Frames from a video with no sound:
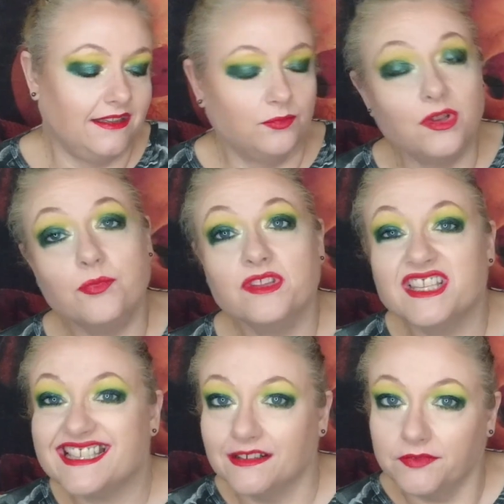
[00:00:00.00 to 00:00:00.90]
one with
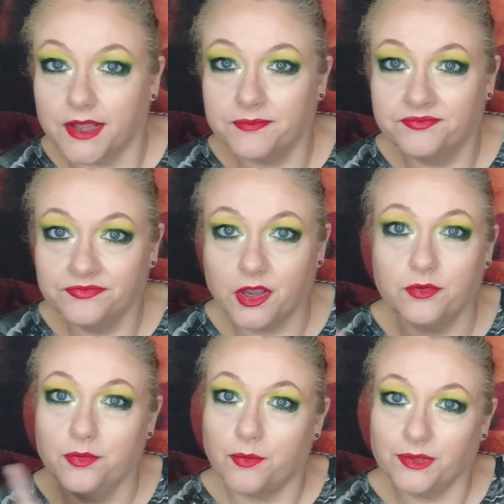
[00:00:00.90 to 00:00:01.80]
the silver,
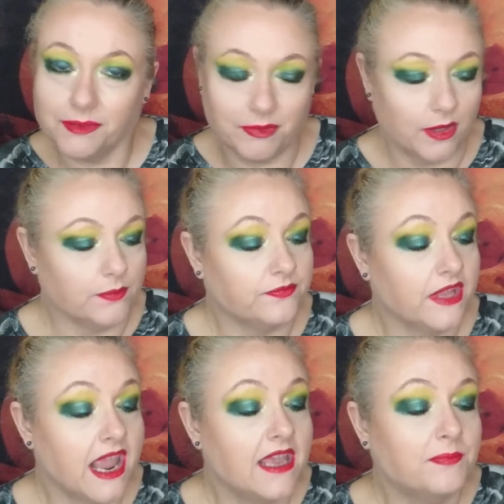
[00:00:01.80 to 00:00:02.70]
not the one with the blue.
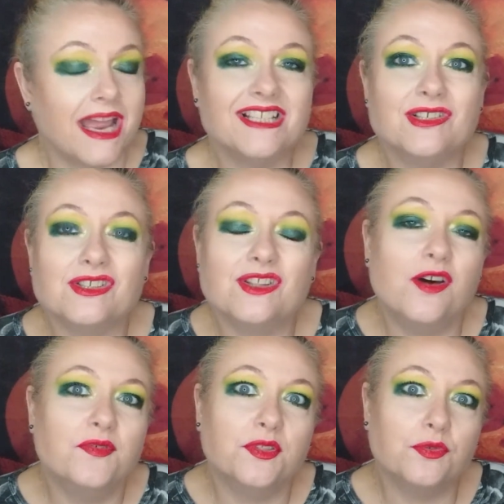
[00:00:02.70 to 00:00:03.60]
But I just
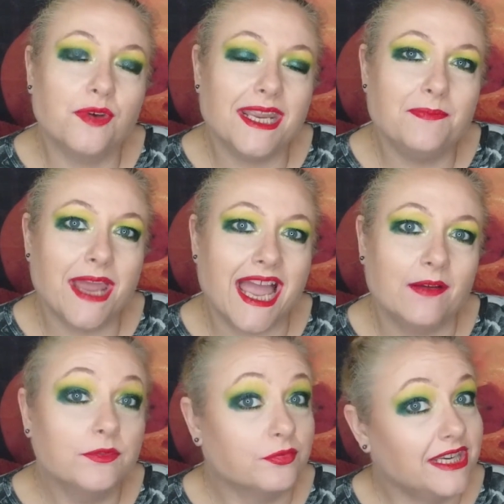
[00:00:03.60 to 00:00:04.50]
thought for £3,
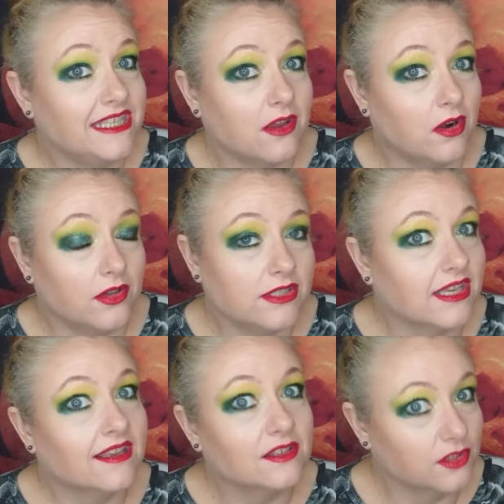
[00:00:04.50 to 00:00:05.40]

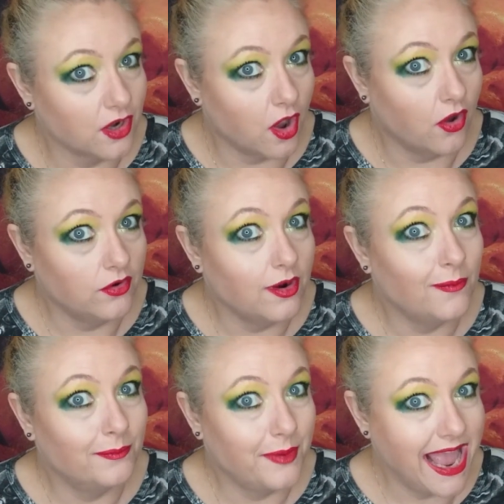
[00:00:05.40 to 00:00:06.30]
$3, not
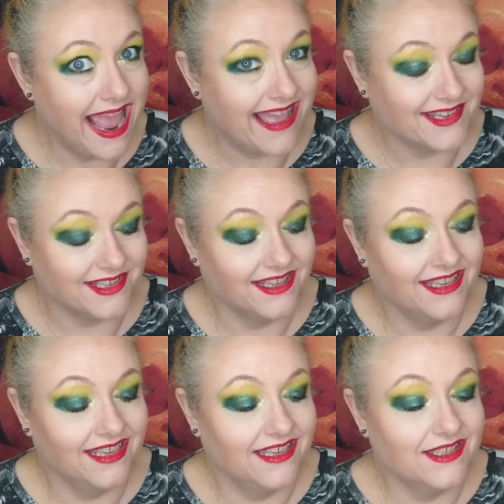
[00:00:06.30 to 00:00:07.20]
bad.
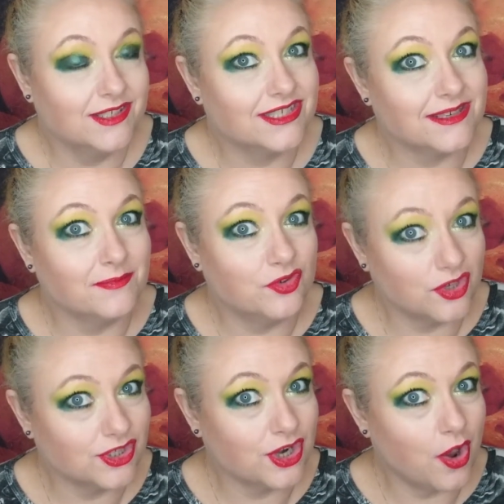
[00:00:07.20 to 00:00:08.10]
Some
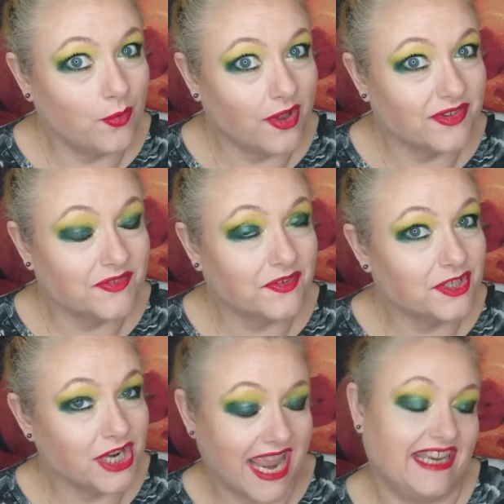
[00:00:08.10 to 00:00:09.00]
drugstore ones for
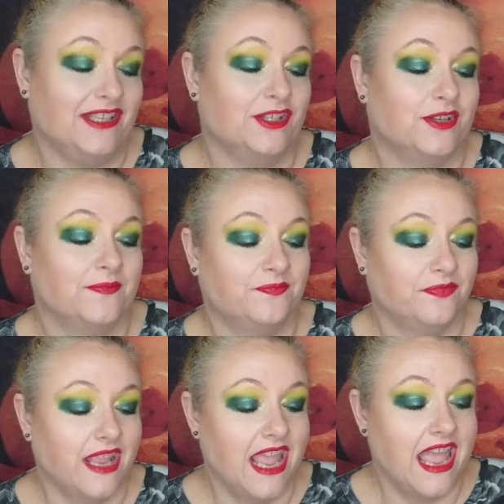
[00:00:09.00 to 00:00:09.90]
a change.
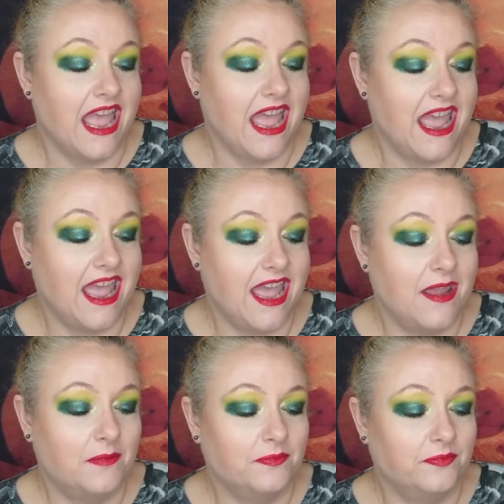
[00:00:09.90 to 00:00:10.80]
So
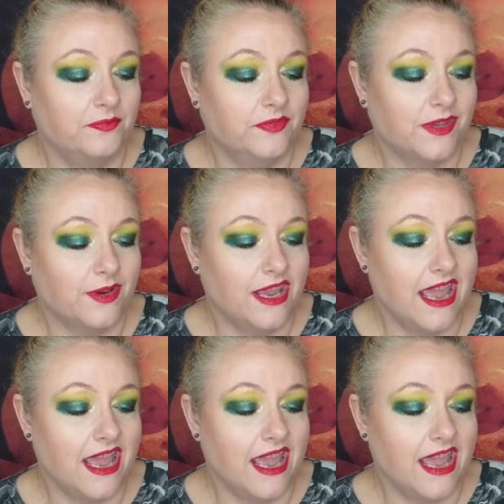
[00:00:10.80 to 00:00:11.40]
I